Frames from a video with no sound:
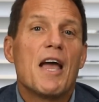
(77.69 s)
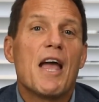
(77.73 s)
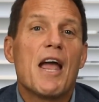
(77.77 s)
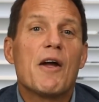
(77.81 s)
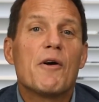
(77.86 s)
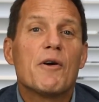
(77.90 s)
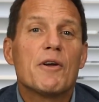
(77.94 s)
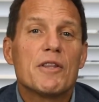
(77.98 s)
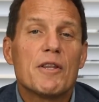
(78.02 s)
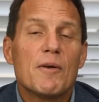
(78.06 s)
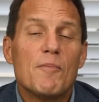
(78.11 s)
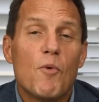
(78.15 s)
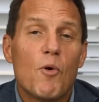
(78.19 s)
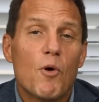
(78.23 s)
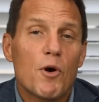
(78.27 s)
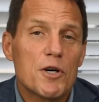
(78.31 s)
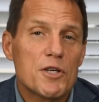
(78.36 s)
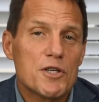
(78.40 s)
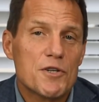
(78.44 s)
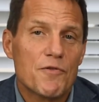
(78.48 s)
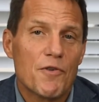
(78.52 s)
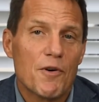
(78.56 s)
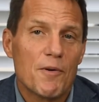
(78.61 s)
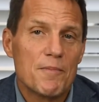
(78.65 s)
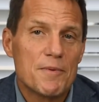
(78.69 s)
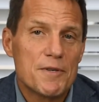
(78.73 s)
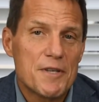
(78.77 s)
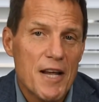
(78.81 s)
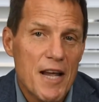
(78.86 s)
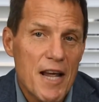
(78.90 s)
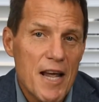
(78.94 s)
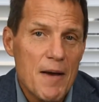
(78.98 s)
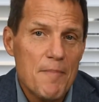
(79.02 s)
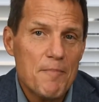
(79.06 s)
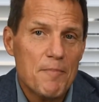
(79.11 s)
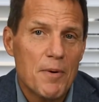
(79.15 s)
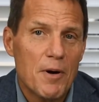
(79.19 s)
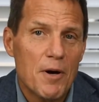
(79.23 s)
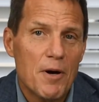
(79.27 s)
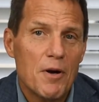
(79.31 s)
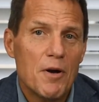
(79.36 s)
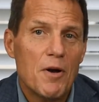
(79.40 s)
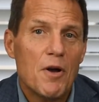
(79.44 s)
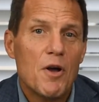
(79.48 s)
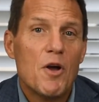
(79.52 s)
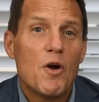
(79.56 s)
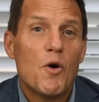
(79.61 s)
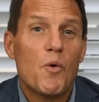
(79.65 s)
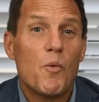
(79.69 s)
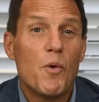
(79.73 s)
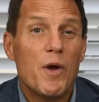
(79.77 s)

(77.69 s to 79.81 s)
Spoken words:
Here at the Mortgage Firm Tampa,